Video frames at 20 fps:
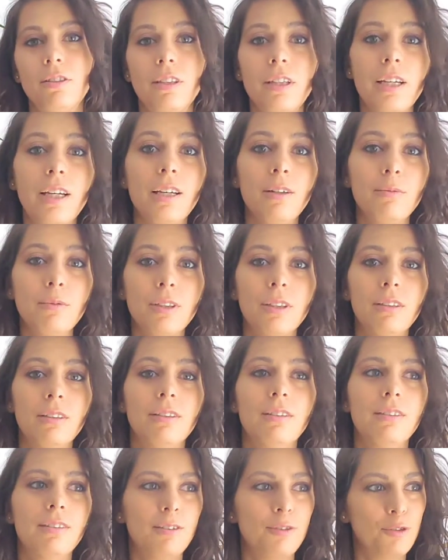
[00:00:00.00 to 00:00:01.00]
Today I want
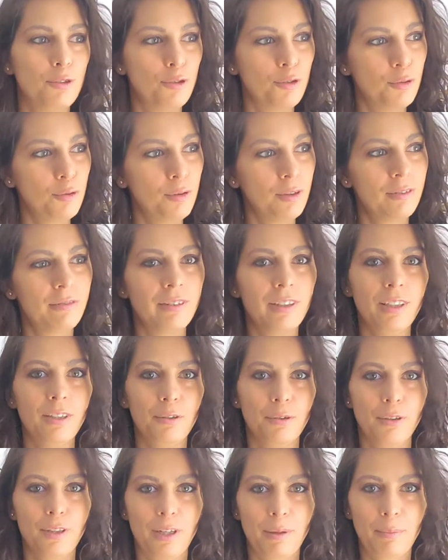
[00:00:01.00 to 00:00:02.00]
to do the
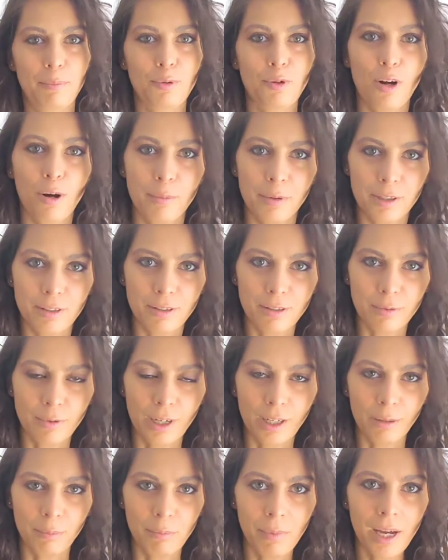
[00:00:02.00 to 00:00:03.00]
video that I promised a
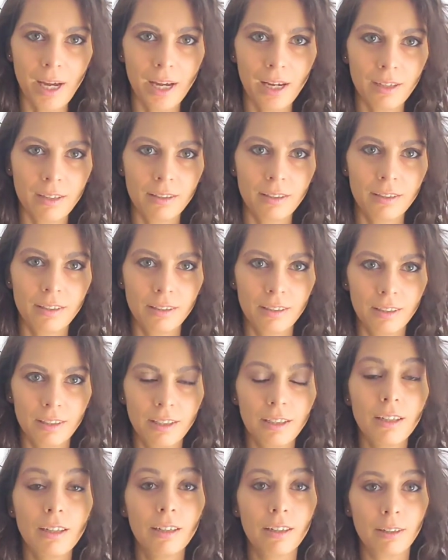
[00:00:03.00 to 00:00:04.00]
while back,
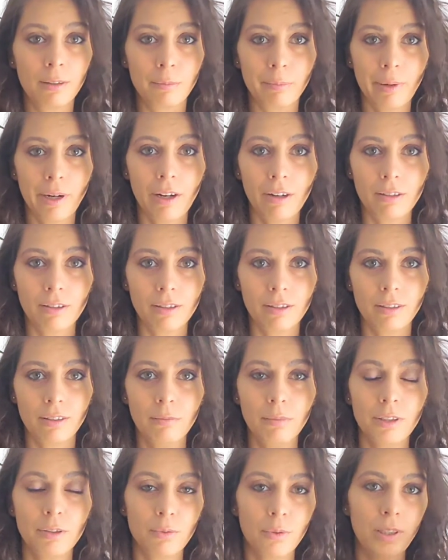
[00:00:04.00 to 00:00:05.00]
a
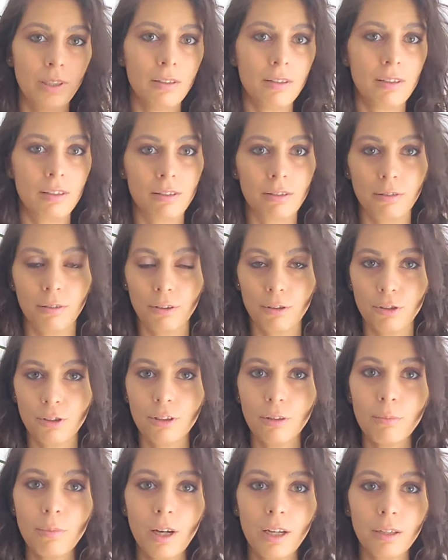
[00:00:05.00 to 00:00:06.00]
comparison between
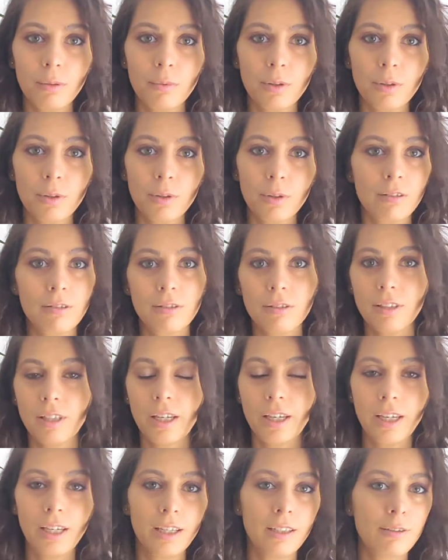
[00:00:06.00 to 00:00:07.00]
sexological bodyworkers
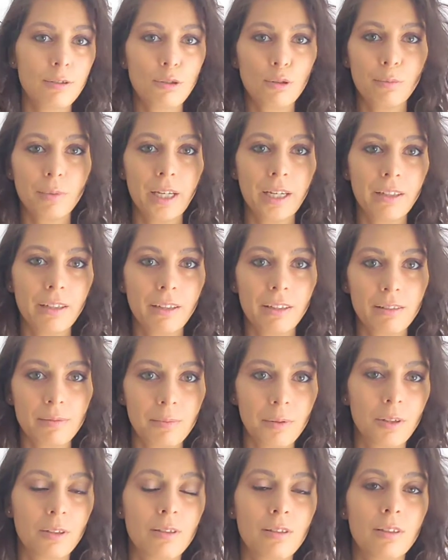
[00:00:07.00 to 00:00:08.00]
and somatic
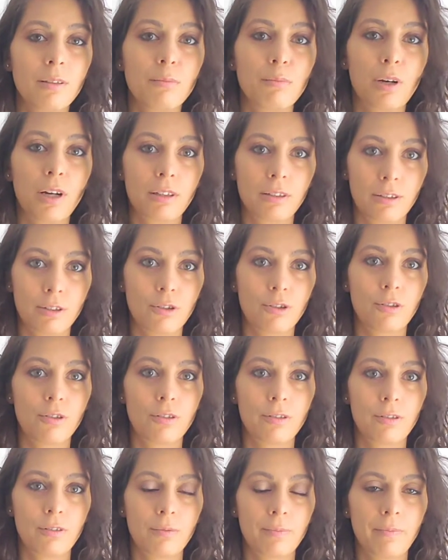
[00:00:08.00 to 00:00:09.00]
experiencing
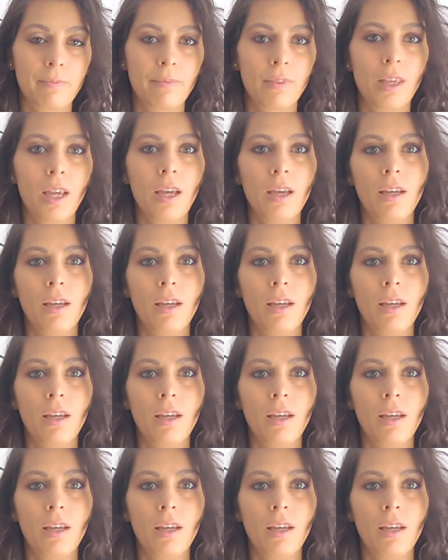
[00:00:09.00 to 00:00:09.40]
practitioners.